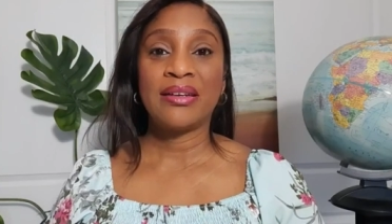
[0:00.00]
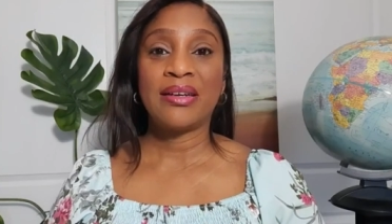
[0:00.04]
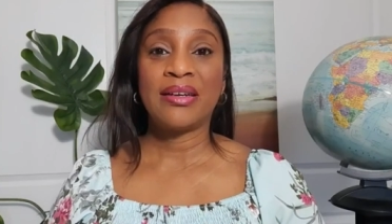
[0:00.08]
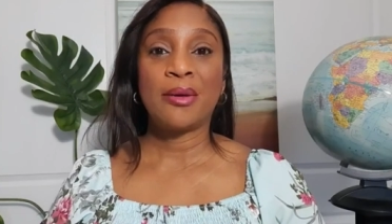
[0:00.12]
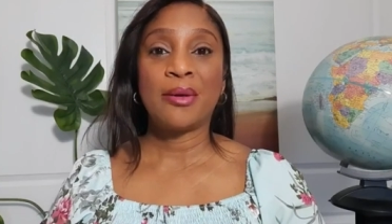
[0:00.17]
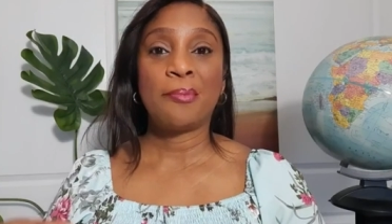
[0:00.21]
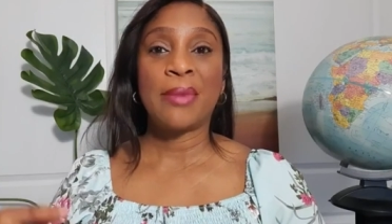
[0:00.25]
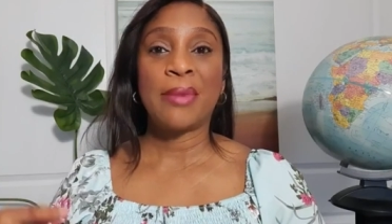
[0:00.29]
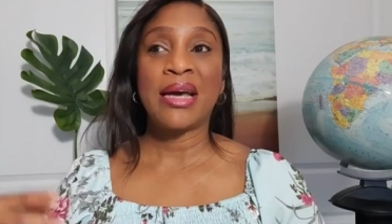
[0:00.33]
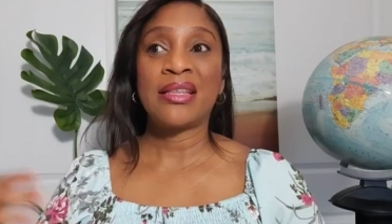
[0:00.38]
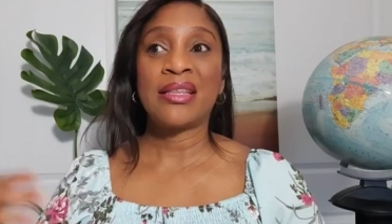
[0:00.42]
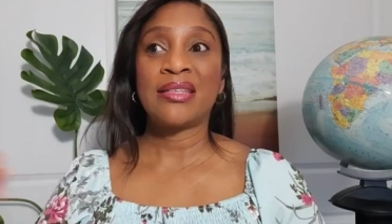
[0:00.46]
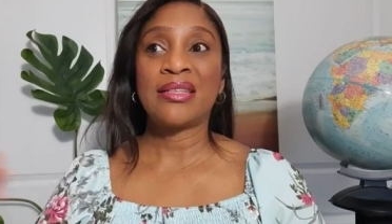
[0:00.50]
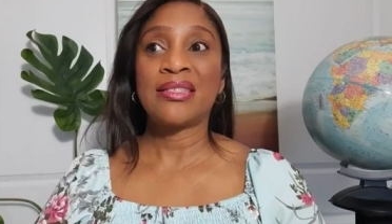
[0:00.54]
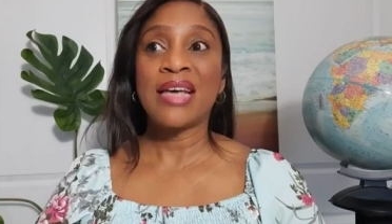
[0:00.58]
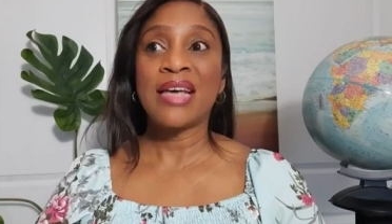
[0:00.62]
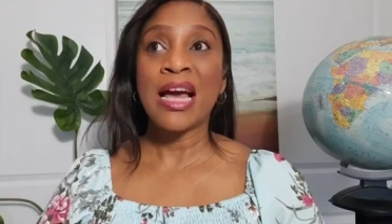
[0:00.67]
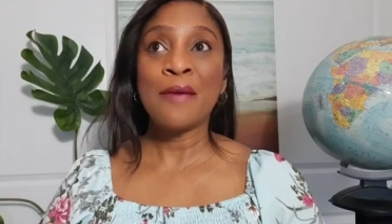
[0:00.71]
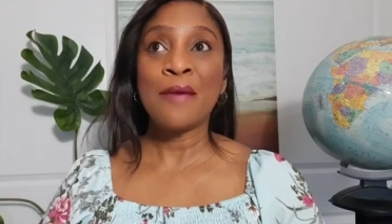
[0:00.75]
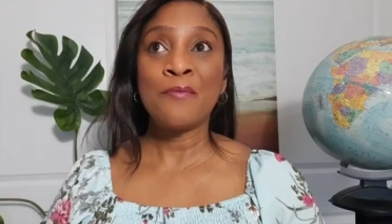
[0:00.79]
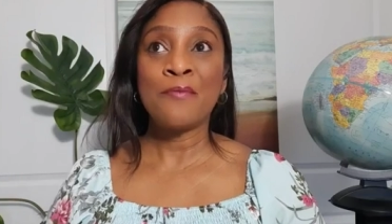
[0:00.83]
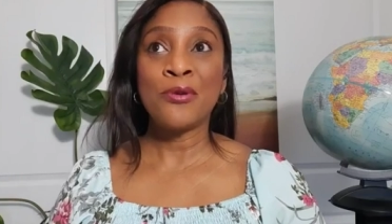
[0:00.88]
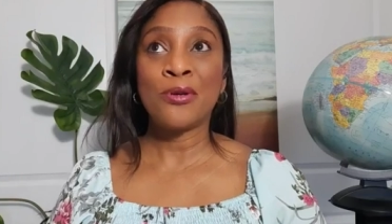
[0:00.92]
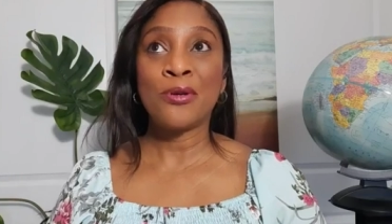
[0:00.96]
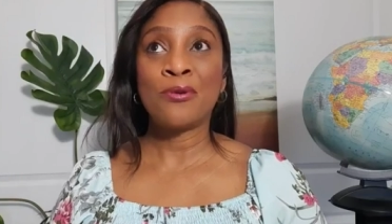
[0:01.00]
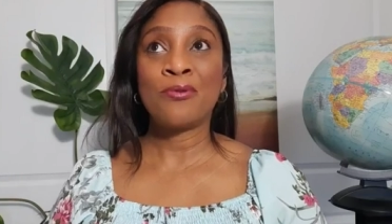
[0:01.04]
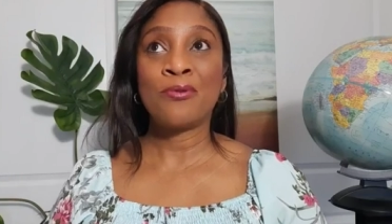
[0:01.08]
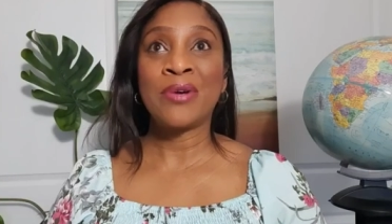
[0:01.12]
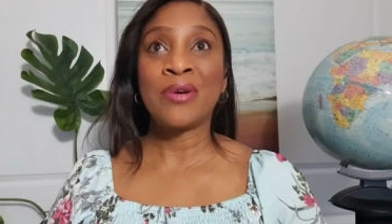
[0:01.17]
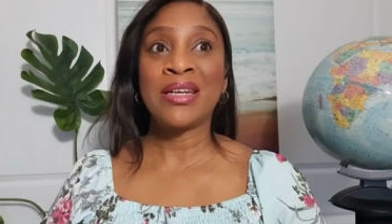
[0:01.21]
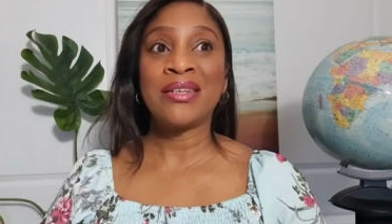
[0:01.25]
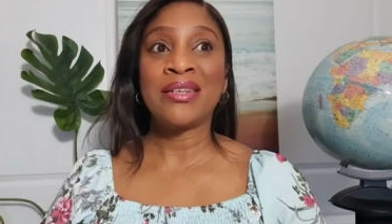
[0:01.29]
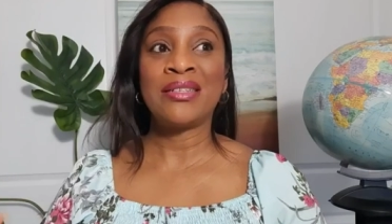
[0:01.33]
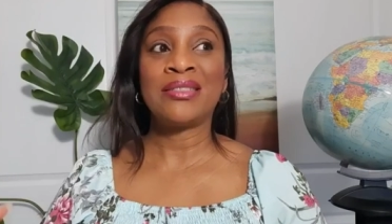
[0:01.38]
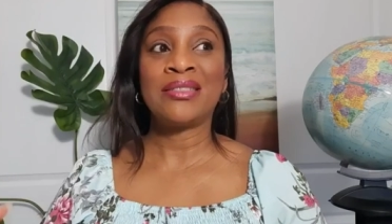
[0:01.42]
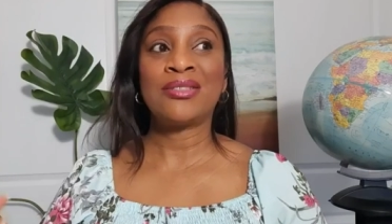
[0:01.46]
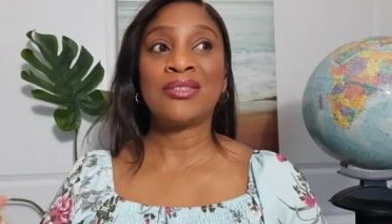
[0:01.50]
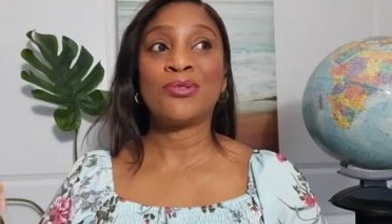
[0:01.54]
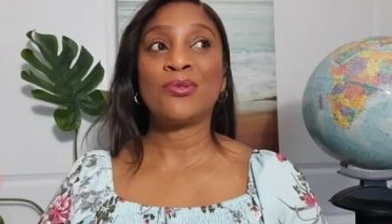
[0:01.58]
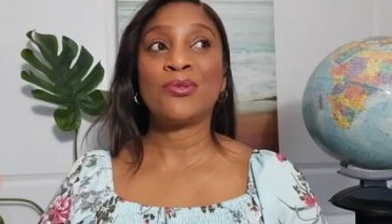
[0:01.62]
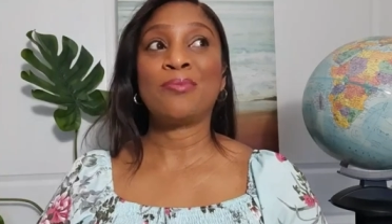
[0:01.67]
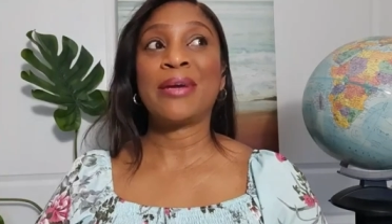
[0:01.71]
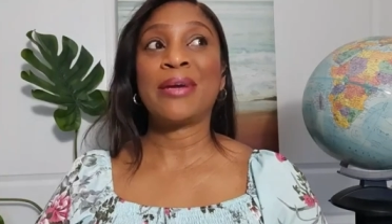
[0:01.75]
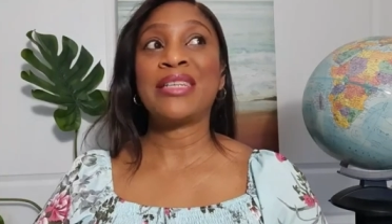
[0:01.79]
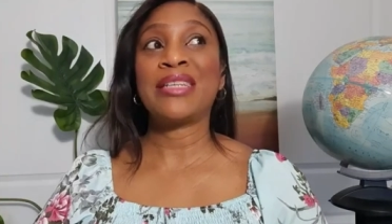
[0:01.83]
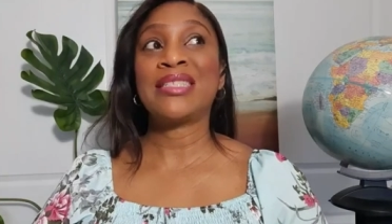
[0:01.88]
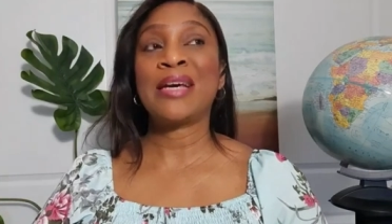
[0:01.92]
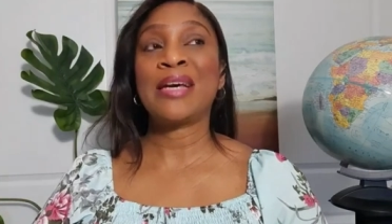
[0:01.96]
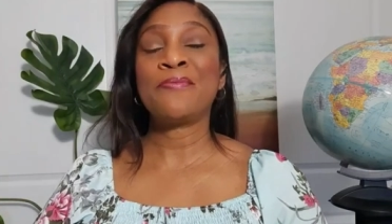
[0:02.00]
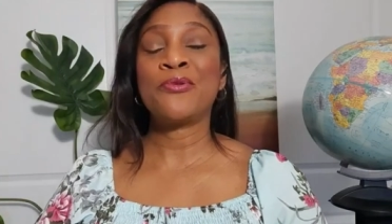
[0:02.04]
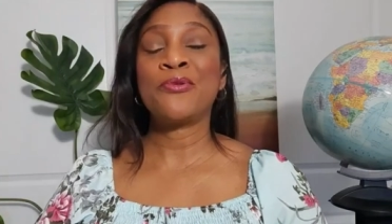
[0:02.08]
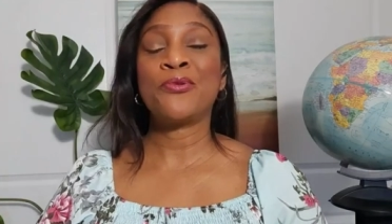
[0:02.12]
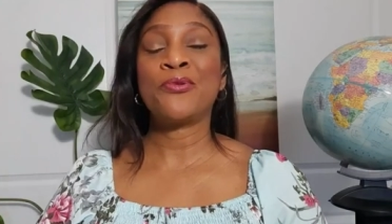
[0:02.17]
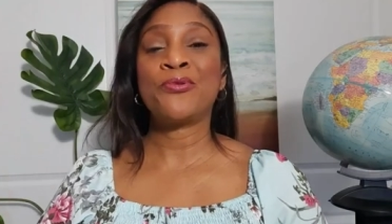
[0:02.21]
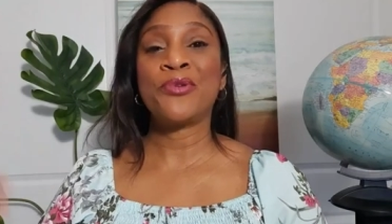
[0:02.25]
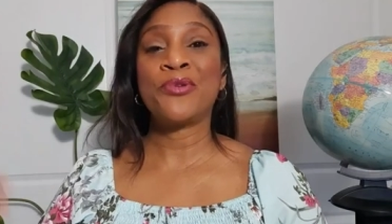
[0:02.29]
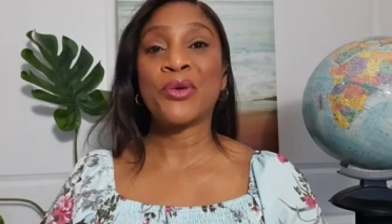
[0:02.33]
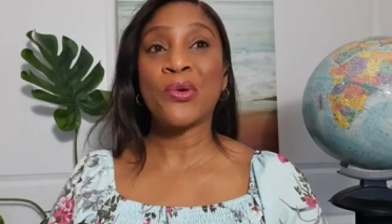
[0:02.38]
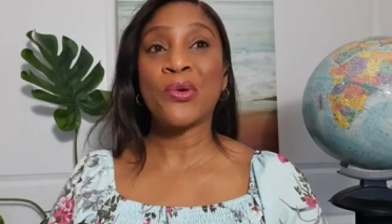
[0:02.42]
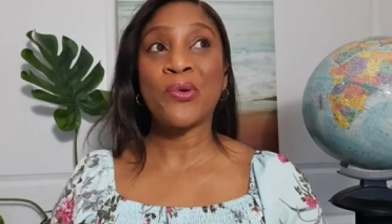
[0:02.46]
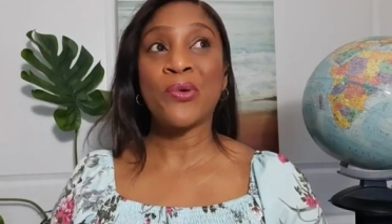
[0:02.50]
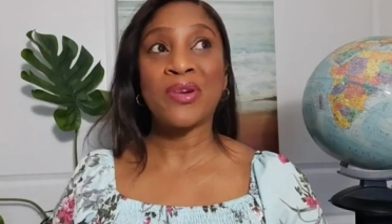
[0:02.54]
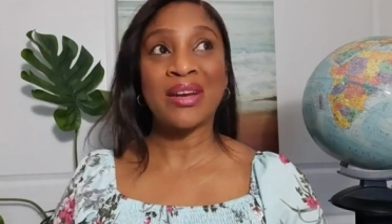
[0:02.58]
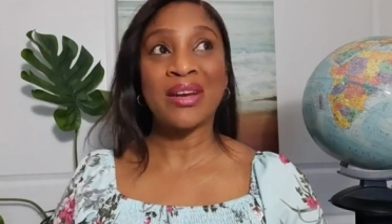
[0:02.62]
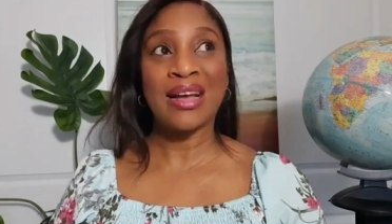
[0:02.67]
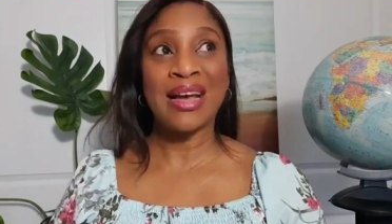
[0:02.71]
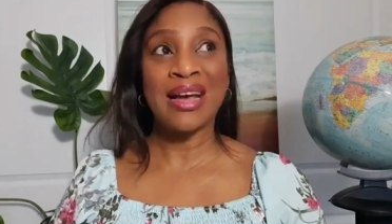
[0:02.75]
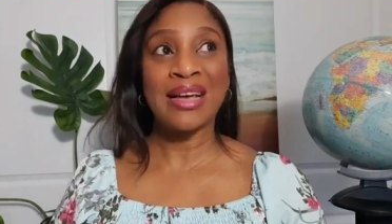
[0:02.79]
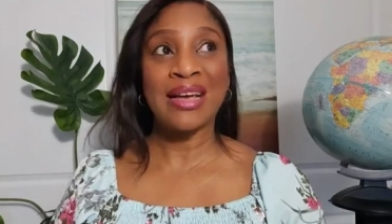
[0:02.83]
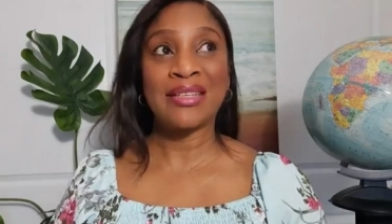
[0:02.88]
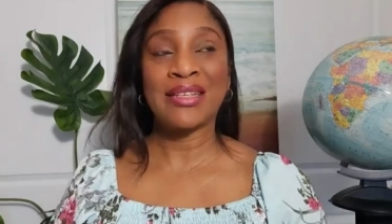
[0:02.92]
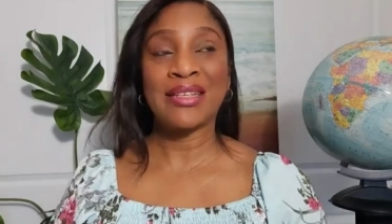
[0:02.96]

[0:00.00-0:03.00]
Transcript: by the time you're ready, by the time you recognize